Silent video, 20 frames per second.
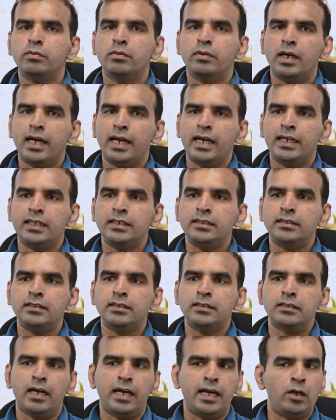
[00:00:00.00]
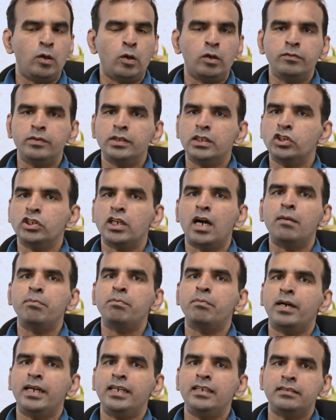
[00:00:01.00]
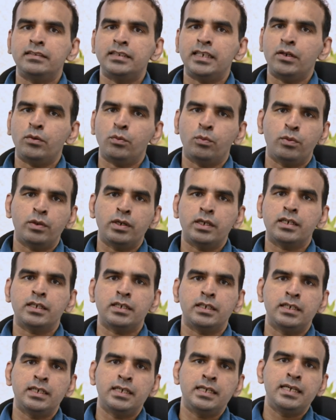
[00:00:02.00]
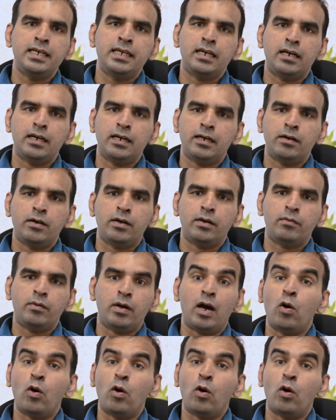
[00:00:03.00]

and along with the sharp minds that work uh,